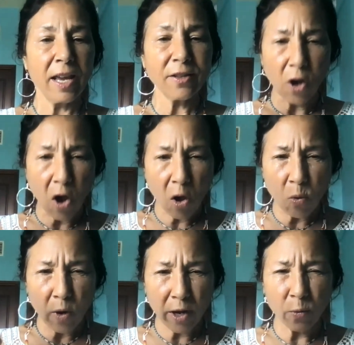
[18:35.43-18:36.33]
is
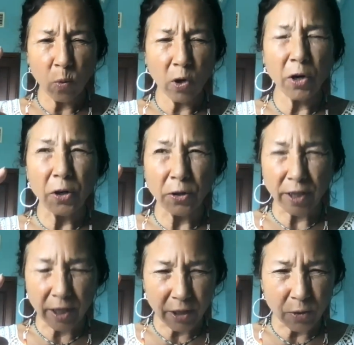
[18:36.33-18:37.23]
all one
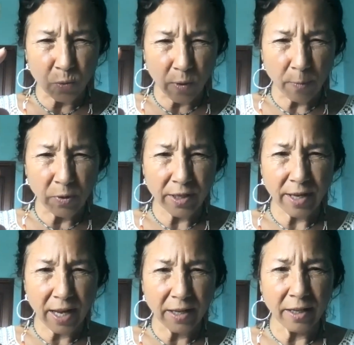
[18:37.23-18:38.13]
world and it's
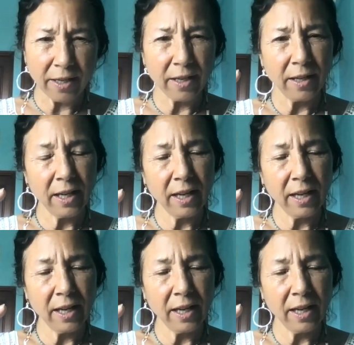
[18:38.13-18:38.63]
represented